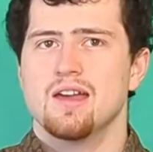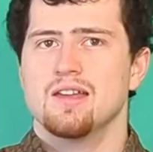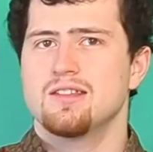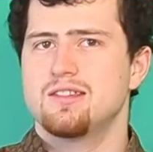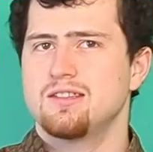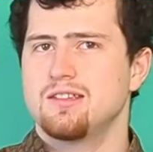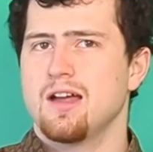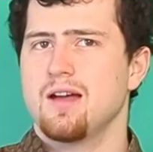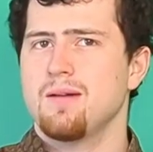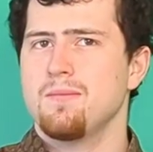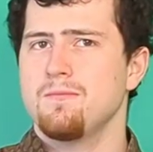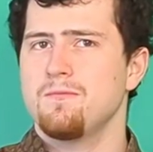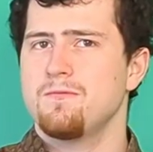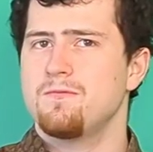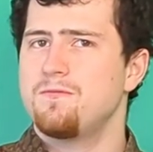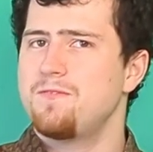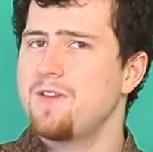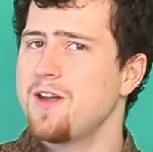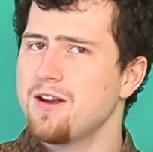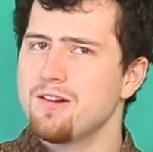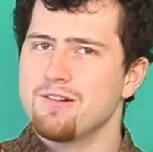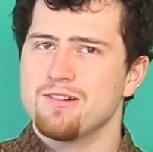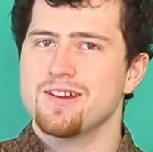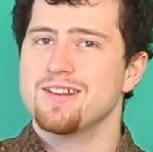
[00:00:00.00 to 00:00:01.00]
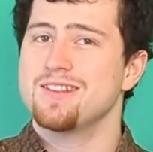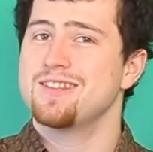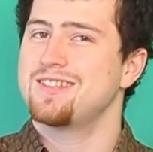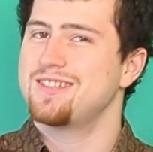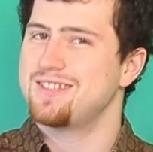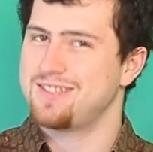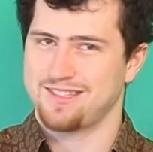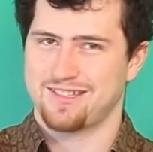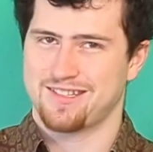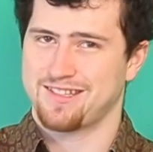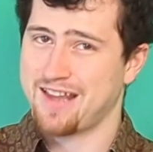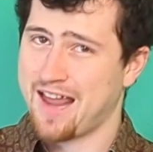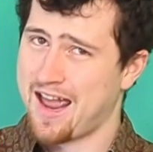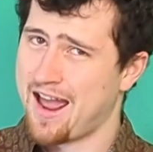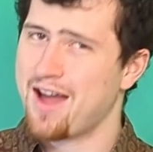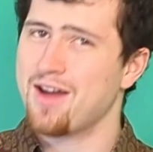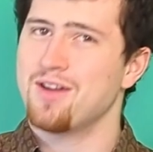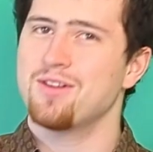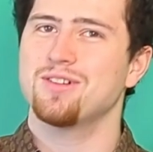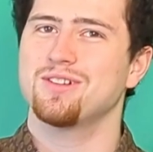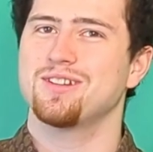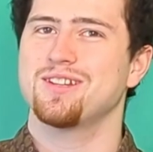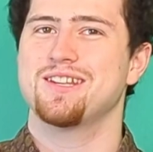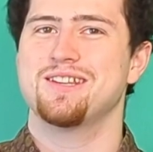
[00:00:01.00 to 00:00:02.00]
Some very
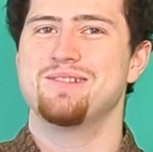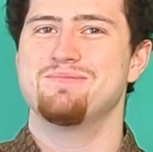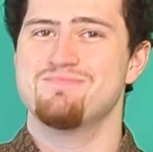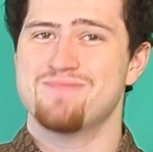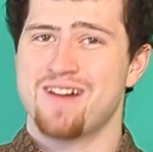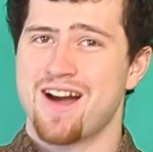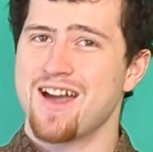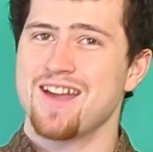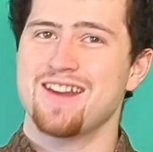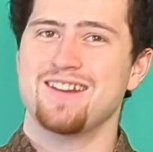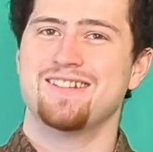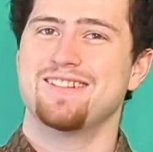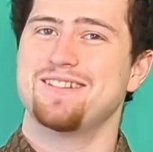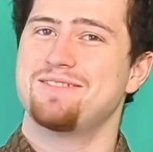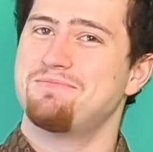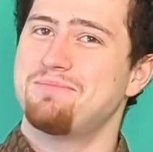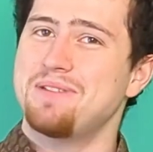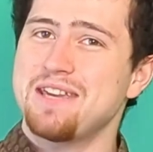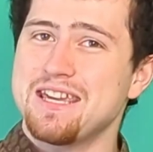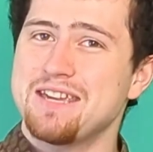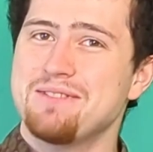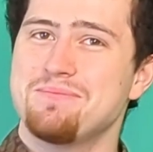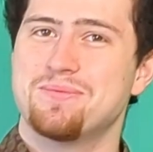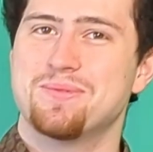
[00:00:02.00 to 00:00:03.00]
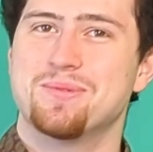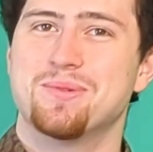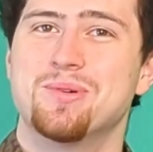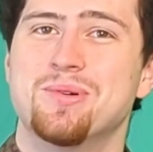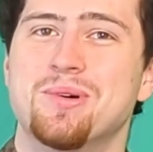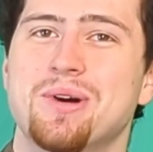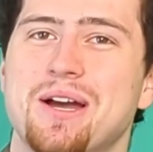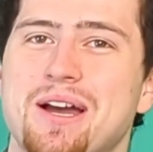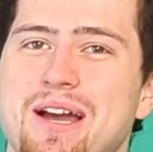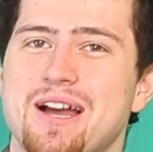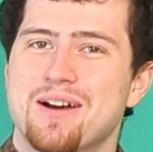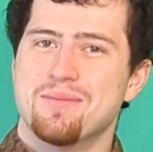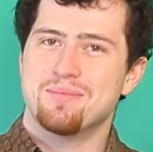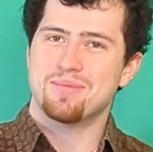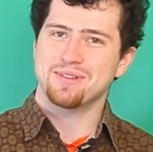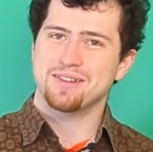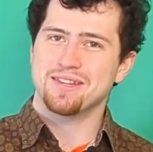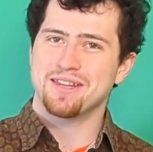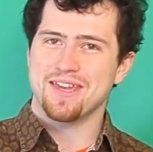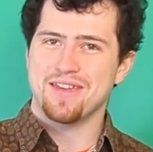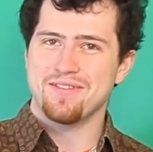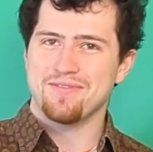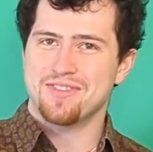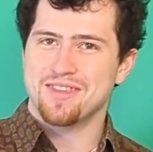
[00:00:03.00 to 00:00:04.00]
soundly minded people
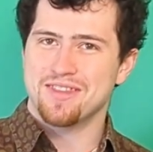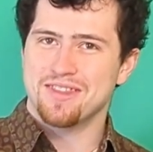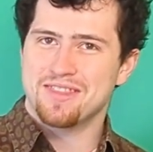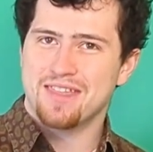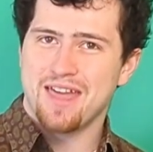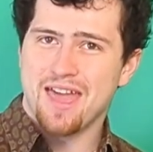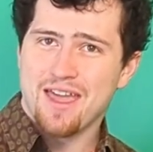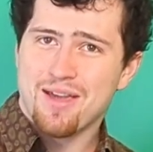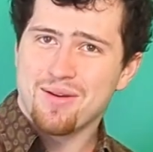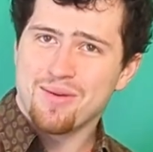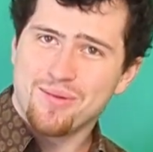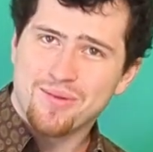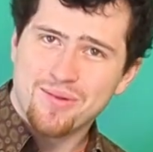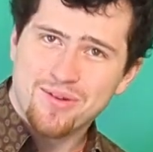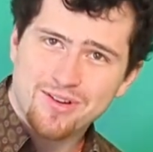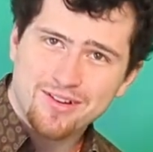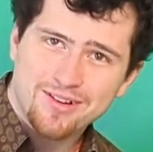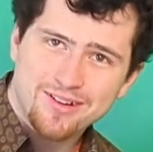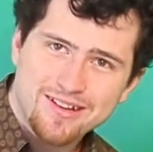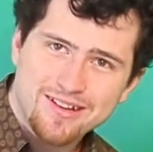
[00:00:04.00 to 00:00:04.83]
believed that they were